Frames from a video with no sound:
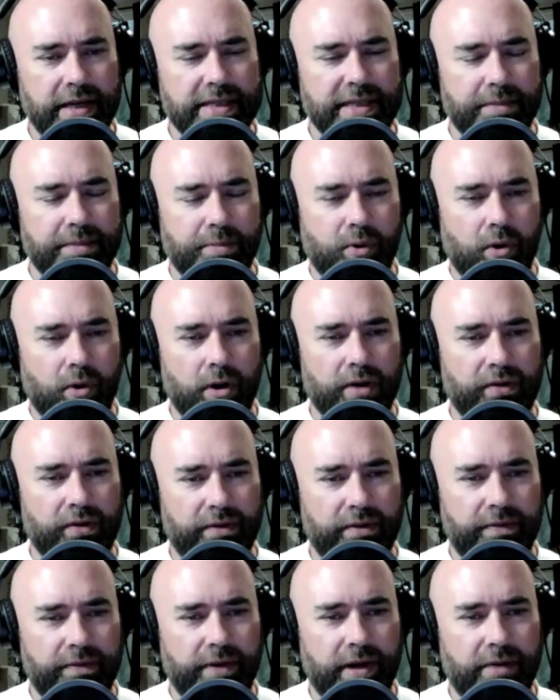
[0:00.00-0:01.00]
the importance
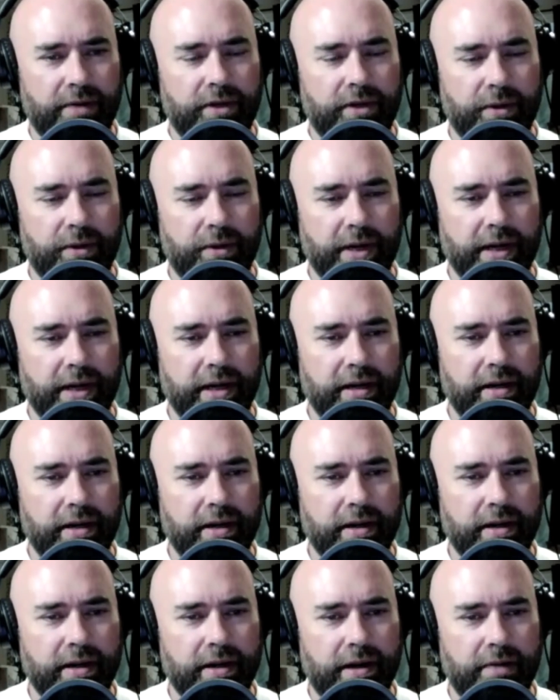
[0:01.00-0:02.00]
of
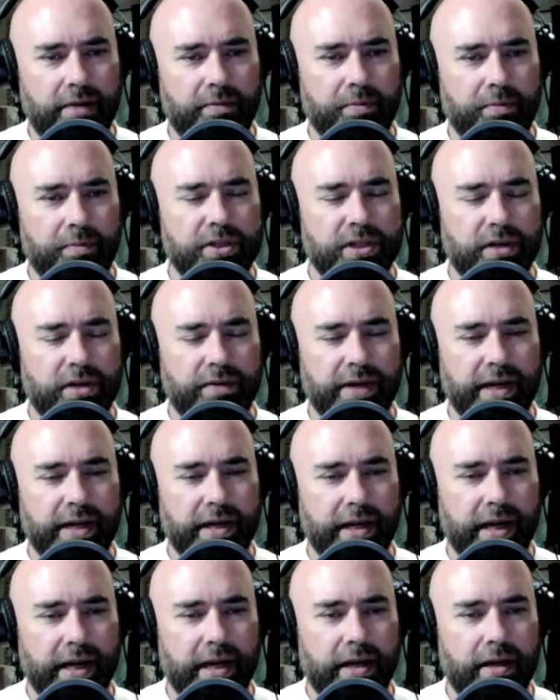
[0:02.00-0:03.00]
preserving
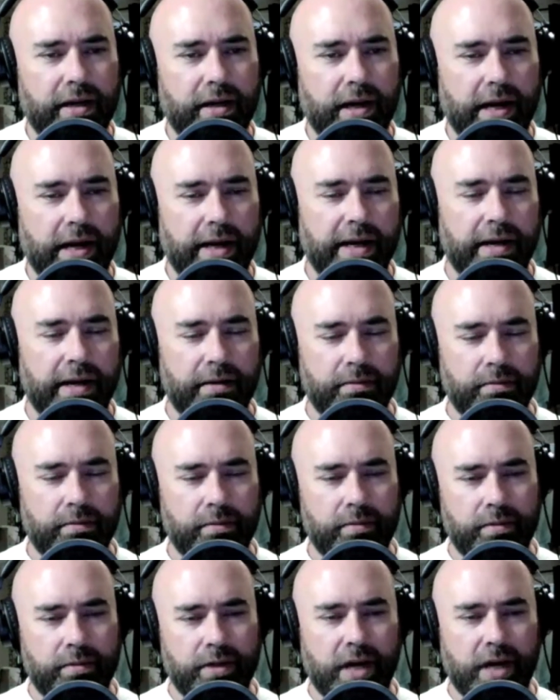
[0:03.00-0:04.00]
and
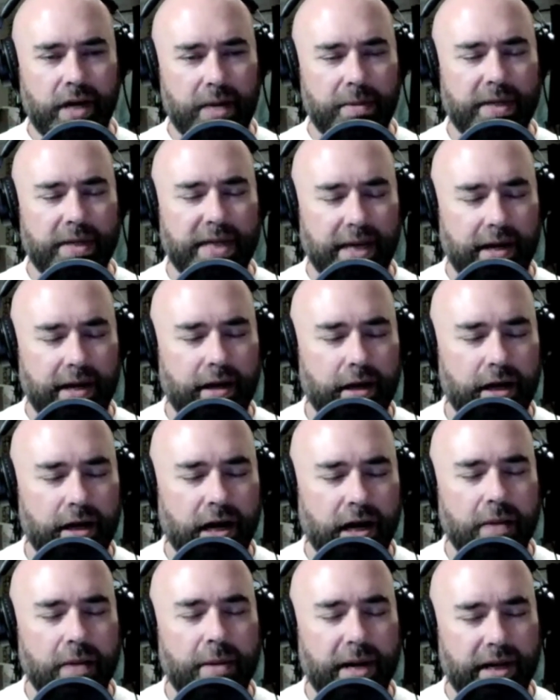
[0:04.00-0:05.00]

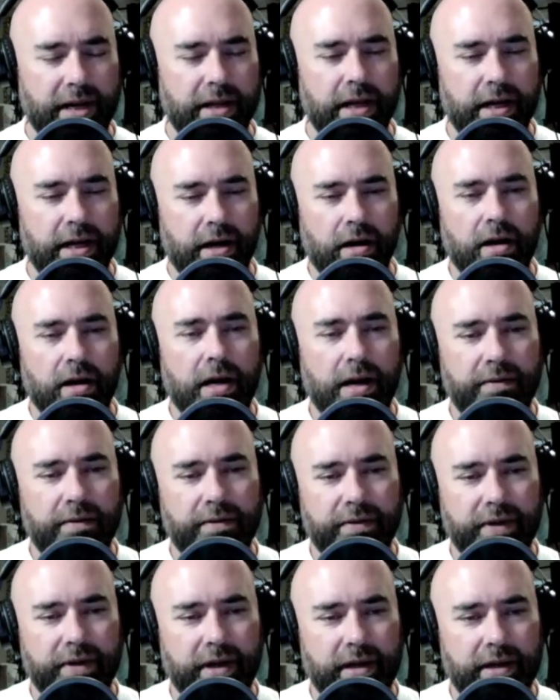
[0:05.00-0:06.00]
documenting an archive
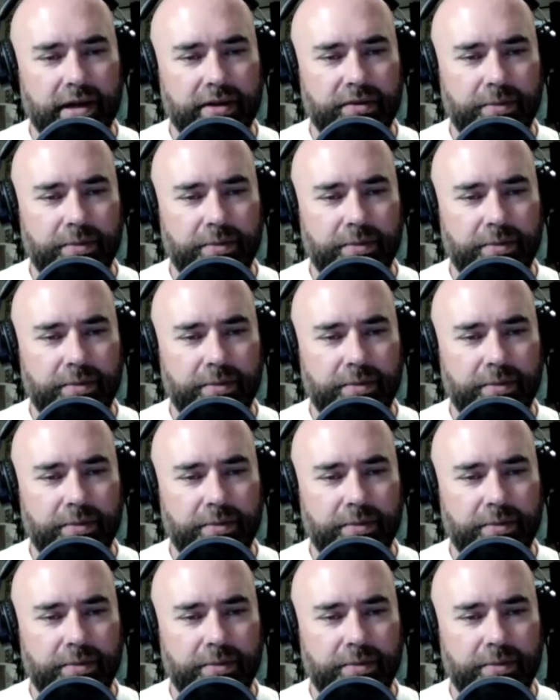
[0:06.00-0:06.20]
in this